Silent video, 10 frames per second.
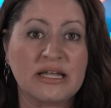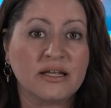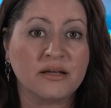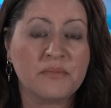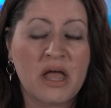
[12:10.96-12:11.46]

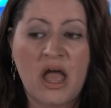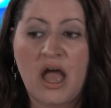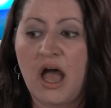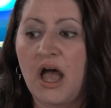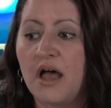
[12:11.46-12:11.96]
him.
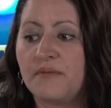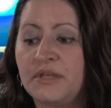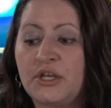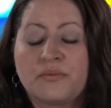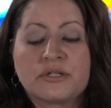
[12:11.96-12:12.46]

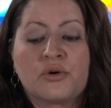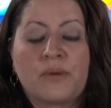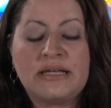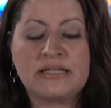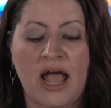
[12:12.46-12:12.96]
It's
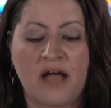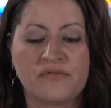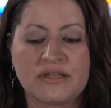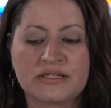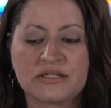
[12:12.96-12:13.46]
great to
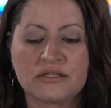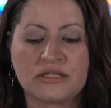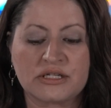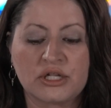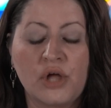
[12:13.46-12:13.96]
have
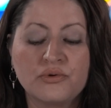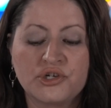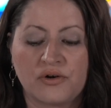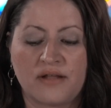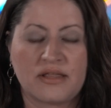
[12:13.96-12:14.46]
this
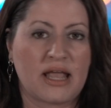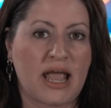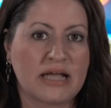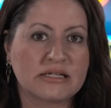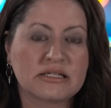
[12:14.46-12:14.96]
closure on the
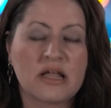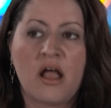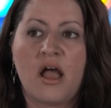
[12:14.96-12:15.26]
case.